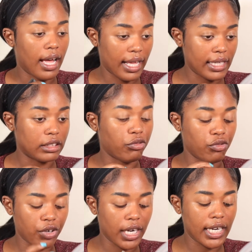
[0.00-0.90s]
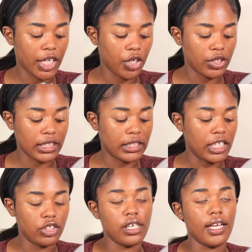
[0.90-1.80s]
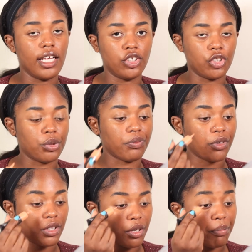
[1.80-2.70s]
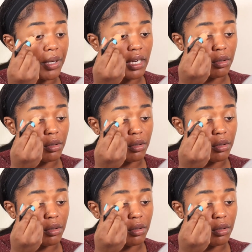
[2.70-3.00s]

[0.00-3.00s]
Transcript: It's really good. It's literally a dupe for the P.